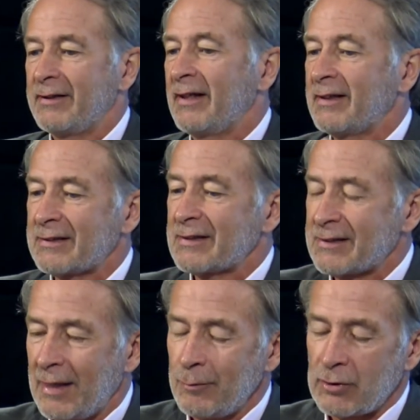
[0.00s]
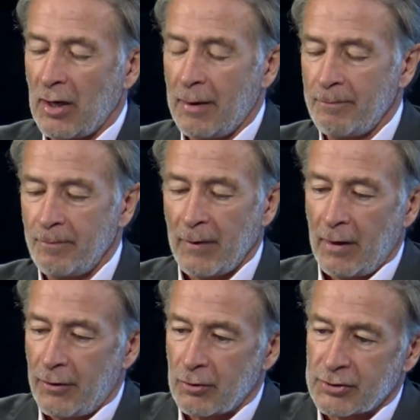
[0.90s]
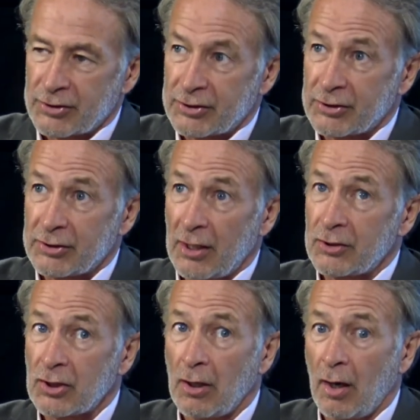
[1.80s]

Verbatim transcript: and yet at the same time, there's such